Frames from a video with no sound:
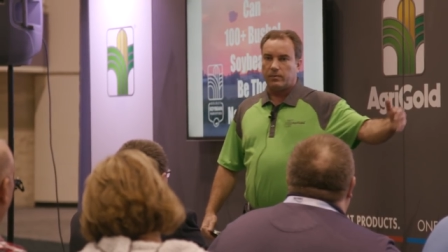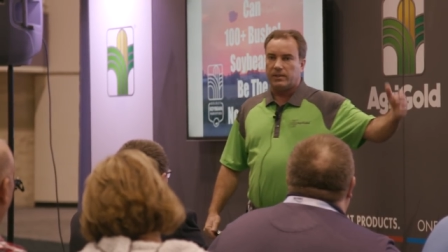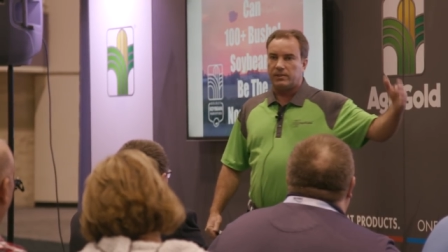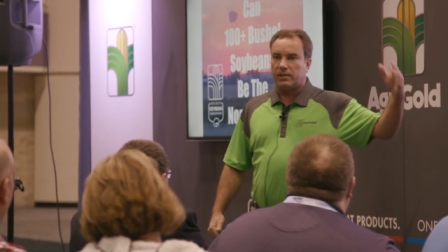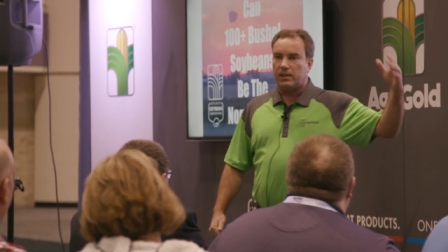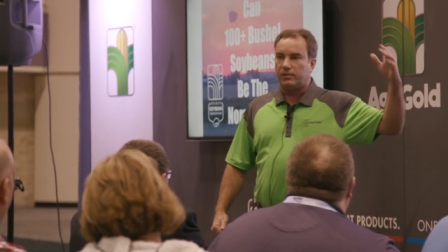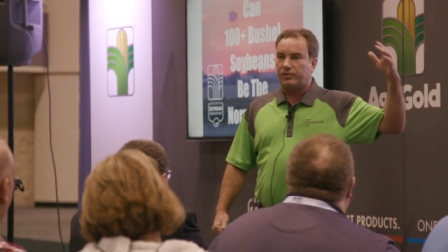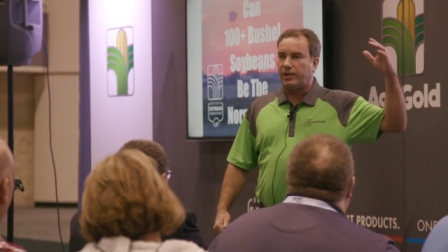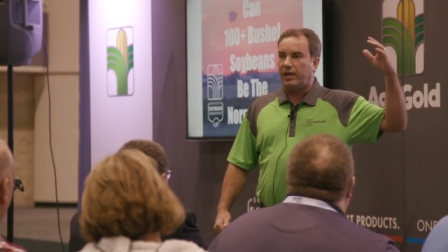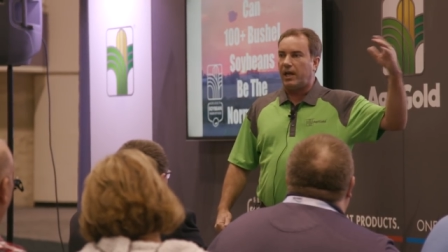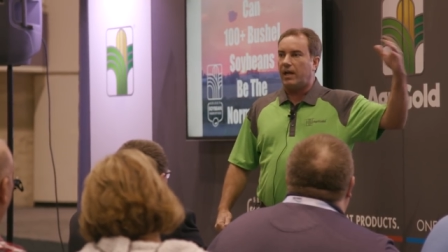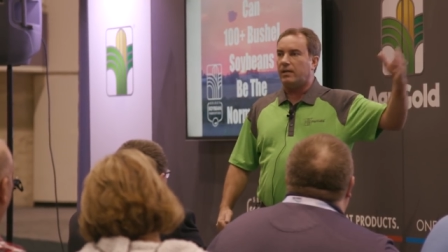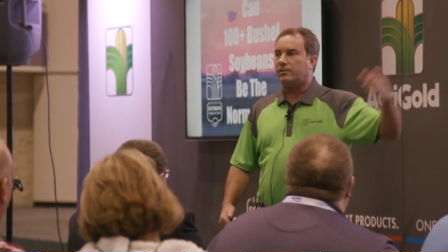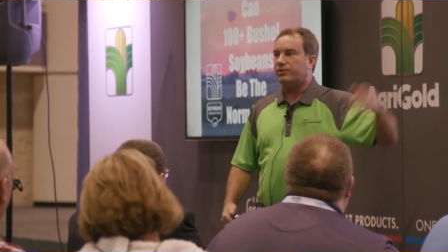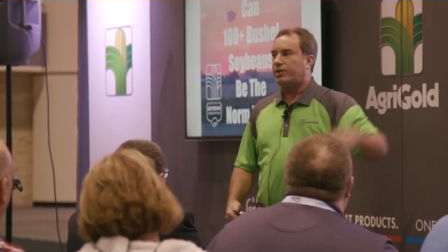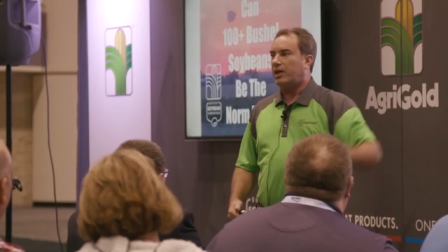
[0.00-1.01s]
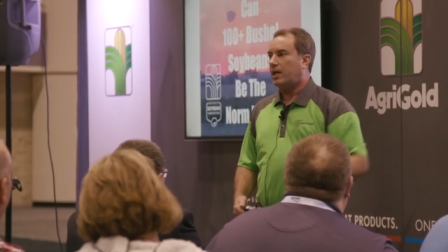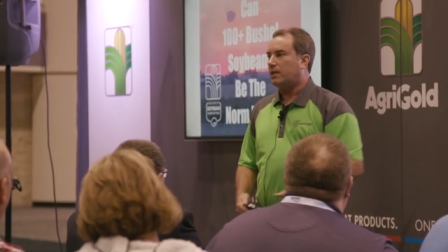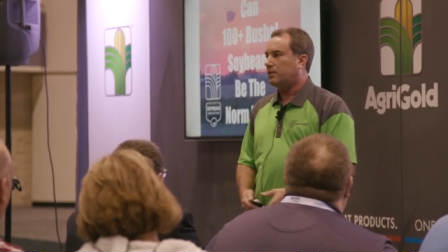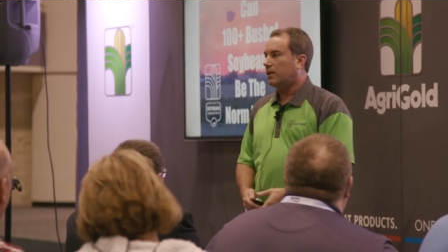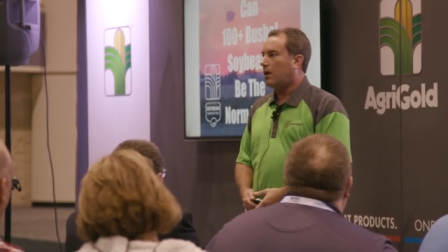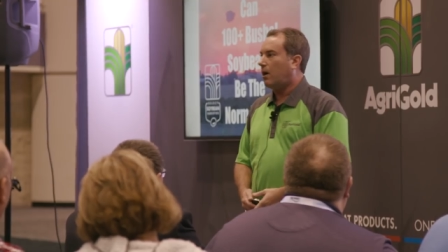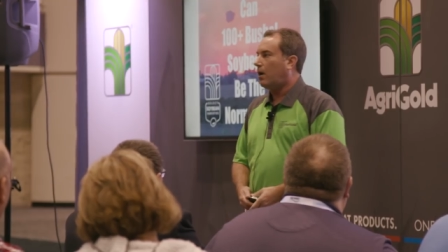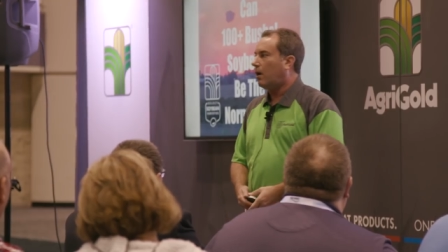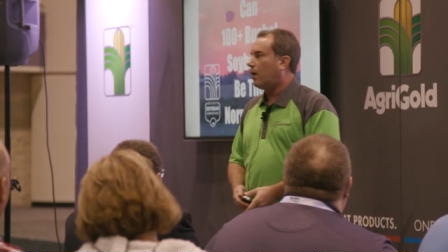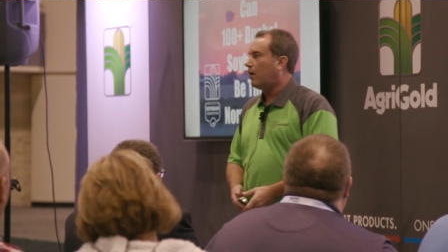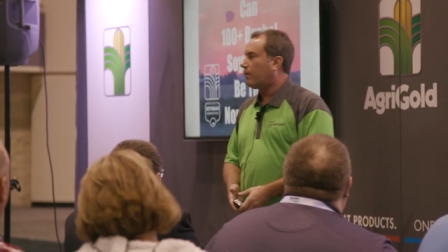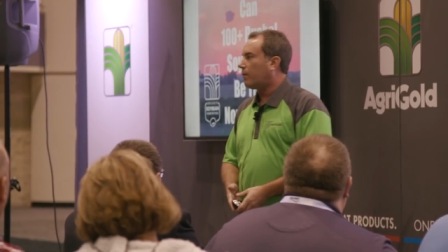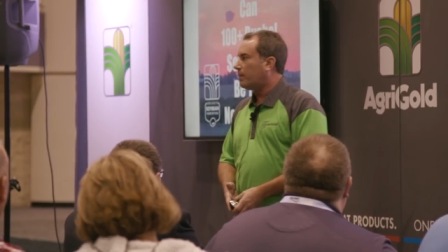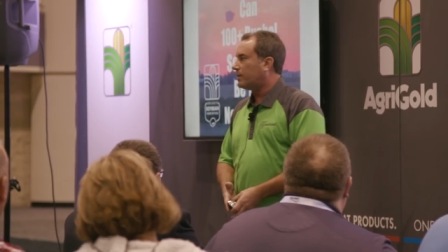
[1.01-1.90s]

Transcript: We see genetics changing all over.